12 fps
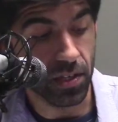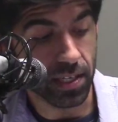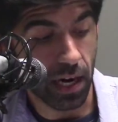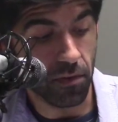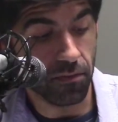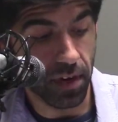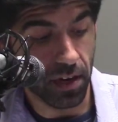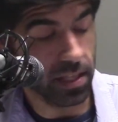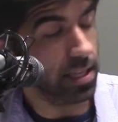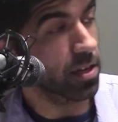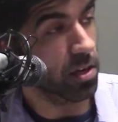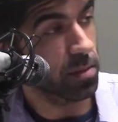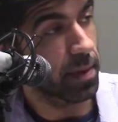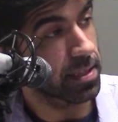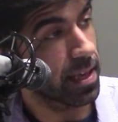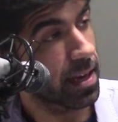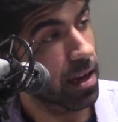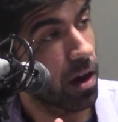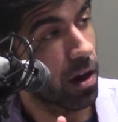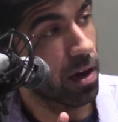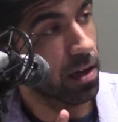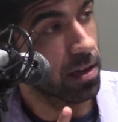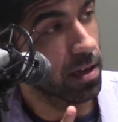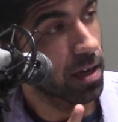Skyrim VR, they talked about that
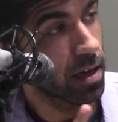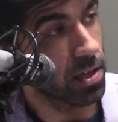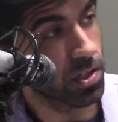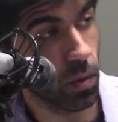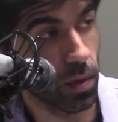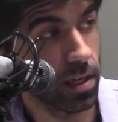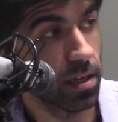on Sony.